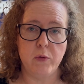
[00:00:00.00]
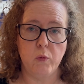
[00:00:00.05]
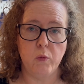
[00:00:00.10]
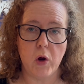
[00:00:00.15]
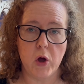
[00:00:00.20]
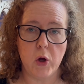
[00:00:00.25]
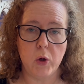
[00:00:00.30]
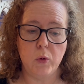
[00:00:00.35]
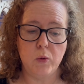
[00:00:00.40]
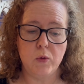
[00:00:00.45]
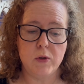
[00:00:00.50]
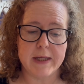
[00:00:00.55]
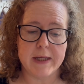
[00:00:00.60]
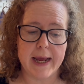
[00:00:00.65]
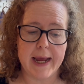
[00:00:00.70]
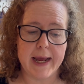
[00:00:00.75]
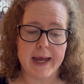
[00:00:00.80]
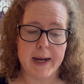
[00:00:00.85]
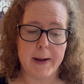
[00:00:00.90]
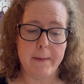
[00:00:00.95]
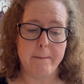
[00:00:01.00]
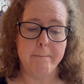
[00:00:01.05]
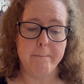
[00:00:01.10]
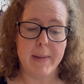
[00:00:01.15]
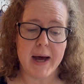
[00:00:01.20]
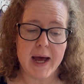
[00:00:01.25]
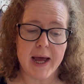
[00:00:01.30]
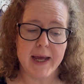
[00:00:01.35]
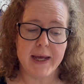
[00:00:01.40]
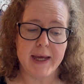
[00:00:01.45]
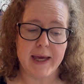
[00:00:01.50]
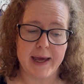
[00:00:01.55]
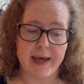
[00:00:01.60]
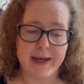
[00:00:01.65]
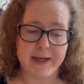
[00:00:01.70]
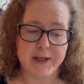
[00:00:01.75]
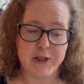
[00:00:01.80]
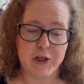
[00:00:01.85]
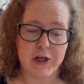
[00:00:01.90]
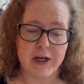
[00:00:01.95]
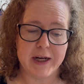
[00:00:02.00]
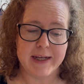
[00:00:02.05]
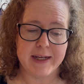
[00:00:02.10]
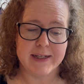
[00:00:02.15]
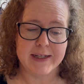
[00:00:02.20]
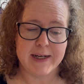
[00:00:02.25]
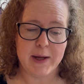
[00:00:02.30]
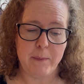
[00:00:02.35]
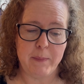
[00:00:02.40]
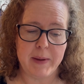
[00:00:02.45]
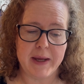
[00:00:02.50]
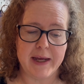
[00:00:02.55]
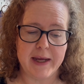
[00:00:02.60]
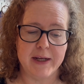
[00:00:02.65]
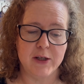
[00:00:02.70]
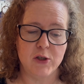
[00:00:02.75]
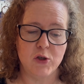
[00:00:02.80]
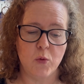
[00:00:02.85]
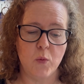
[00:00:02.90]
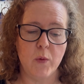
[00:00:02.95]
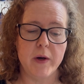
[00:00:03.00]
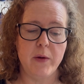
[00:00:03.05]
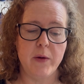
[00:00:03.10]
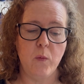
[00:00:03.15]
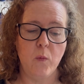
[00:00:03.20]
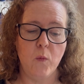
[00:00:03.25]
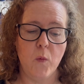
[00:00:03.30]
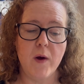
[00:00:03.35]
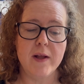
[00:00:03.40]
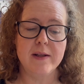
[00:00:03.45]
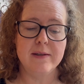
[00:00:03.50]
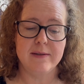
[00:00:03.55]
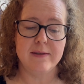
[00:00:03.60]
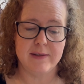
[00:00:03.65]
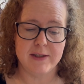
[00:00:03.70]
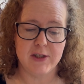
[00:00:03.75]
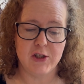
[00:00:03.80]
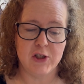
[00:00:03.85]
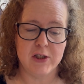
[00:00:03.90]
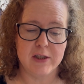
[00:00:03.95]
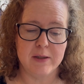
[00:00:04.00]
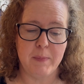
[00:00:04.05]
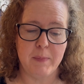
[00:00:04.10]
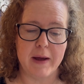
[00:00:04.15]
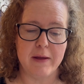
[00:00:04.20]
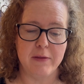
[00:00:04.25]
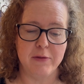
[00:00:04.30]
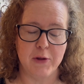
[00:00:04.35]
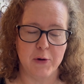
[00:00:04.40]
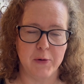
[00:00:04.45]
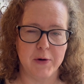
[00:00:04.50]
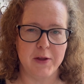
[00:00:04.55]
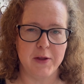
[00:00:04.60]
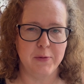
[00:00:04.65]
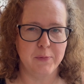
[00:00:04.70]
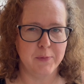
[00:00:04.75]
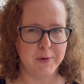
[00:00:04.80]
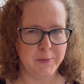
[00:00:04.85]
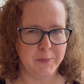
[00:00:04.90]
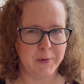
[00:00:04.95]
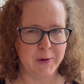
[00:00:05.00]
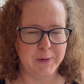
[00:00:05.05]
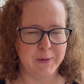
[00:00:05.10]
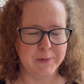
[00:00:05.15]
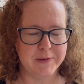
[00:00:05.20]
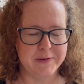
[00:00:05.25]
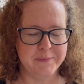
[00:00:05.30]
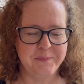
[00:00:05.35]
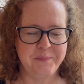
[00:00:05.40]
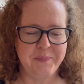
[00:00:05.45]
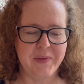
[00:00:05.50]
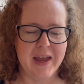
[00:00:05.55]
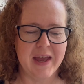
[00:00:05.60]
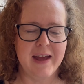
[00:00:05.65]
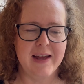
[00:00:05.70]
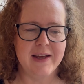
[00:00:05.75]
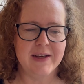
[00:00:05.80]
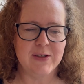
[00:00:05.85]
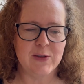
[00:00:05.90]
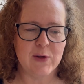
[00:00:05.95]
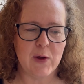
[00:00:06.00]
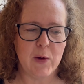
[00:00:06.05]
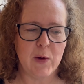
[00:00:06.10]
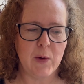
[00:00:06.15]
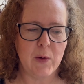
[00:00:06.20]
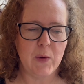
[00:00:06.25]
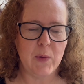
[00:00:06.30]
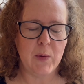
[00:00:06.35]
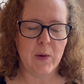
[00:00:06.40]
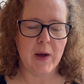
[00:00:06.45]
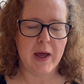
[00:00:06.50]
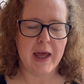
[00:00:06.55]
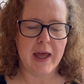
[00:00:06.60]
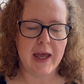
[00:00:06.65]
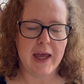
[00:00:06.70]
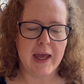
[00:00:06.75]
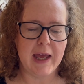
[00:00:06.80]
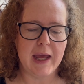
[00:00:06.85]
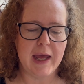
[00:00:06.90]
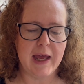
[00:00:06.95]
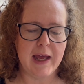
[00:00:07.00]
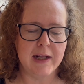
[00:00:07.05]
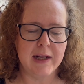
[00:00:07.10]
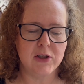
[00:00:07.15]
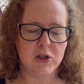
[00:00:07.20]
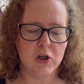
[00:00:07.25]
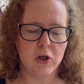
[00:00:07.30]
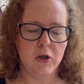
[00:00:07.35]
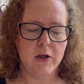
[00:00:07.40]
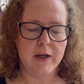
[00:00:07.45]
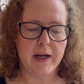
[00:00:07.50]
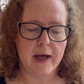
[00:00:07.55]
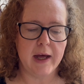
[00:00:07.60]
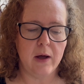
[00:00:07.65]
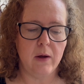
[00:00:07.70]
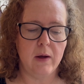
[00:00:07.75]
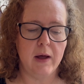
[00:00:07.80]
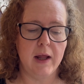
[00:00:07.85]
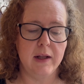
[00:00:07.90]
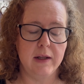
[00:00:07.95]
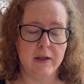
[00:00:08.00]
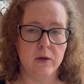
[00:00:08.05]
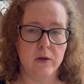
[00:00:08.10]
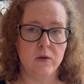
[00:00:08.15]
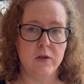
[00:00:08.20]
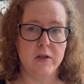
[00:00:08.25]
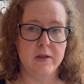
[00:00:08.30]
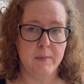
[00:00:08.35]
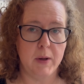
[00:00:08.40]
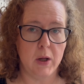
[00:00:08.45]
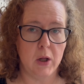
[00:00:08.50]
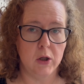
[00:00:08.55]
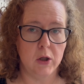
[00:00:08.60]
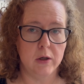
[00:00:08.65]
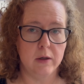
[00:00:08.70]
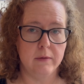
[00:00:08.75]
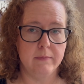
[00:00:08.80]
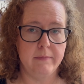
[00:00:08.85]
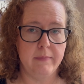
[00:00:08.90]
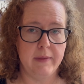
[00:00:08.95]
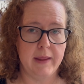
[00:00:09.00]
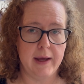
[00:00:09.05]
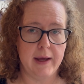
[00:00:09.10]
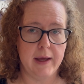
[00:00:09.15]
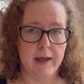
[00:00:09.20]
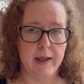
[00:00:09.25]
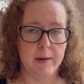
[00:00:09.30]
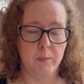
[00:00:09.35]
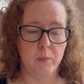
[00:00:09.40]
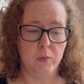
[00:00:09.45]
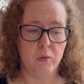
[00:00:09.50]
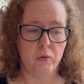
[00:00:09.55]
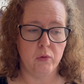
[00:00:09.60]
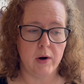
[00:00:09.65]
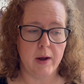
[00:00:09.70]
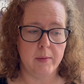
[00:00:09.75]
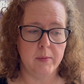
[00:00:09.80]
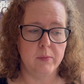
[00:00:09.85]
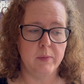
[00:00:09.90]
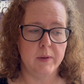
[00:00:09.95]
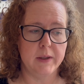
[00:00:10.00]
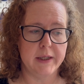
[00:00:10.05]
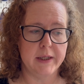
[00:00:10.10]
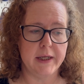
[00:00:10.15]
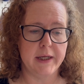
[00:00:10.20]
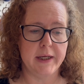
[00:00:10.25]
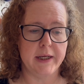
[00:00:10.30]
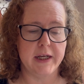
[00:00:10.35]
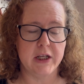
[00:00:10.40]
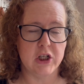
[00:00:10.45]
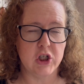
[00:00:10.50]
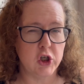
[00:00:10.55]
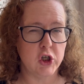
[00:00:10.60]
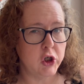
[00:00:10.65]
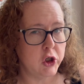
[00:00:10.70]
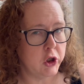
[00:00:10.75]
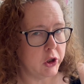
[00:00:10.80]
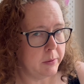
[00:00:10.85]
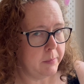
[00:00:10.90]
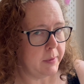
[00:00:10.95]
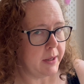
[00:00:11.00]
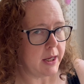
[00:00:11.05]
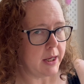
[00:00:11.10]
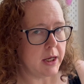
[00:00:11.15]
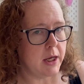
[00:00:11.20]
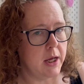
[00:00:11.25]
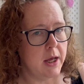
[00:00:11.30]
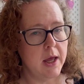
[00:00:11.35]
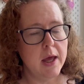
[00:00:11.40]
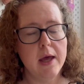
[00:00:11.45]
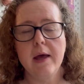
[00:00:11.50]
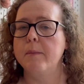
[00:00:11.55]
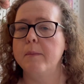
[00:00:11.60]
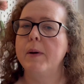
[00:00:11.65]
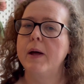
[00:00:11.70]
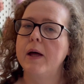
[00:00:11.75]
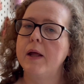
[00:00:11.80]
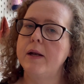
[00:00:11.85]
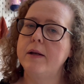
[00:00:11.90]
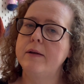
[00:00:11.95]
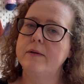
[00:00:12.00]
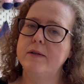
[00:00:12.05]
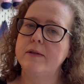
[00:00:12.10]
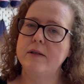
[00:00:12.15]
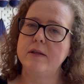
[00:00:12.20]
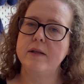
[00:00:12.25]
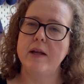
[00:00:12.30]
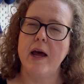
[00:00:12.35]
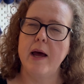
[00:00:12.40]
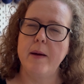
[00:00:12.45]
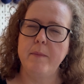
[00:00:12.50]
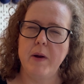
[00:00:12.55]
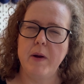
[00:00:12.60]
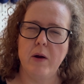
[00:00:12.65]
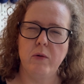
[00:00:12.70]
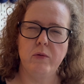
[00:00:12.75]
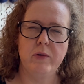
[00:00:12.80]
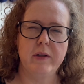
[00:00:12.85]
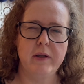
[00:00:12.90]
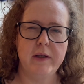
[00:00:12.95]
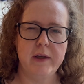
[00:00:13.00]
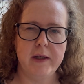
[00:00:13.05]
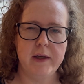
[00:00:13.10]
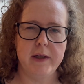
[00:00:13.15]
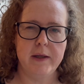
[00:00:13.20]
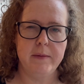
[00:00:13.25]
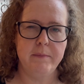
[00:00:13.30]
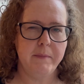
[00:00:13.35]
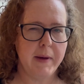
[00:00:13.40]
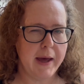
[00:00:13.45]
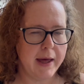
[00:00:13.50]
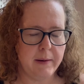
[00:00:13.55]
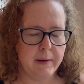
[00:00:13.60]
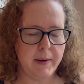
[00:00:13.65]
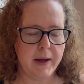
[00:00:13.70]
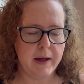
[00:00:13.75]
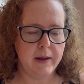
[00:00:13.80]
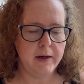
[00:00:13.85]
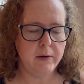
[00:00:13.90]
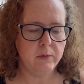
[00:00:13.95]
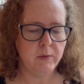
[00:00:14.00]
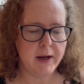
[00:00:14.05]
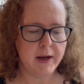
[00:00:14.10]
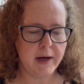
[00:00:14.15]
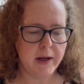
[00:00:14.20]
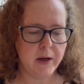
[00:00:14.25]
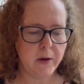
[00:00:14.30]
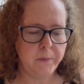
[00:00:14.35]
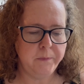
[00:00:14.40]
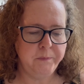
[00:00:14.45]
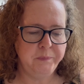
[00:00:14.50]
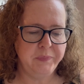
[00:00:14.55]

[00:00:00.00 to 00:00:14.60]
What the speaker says: rows, and my gauge ended up being 21 stitches by 33 rows. So it turned out a little smaller than probably it should be, but I'm not really mad about it right now.